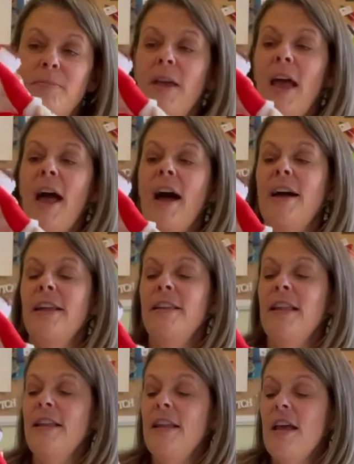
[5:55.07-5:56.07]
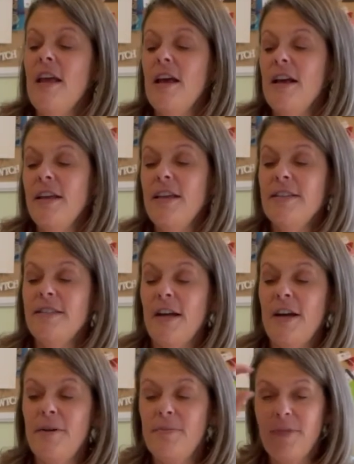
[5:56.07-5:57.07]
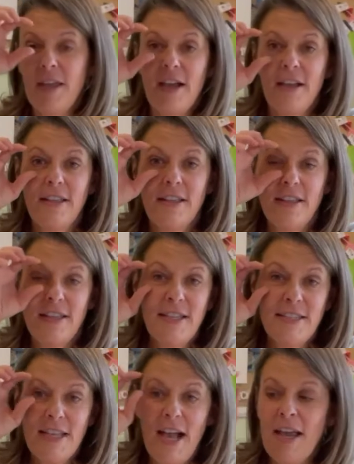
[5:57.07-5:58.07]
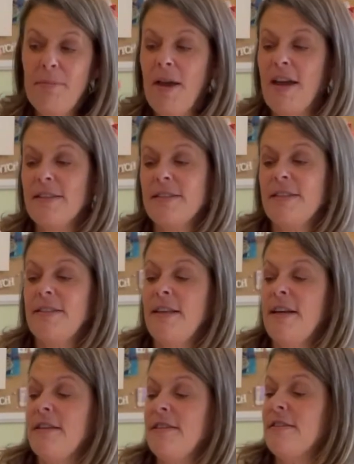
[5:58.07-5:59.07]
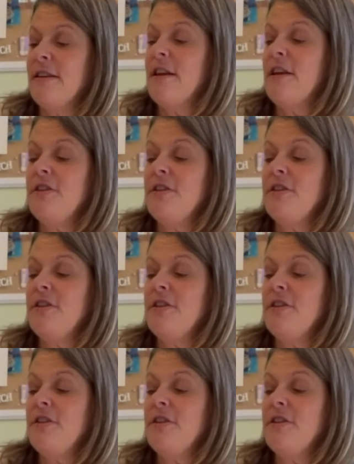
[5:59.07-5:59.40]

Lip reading: hat. And then his eye mask says,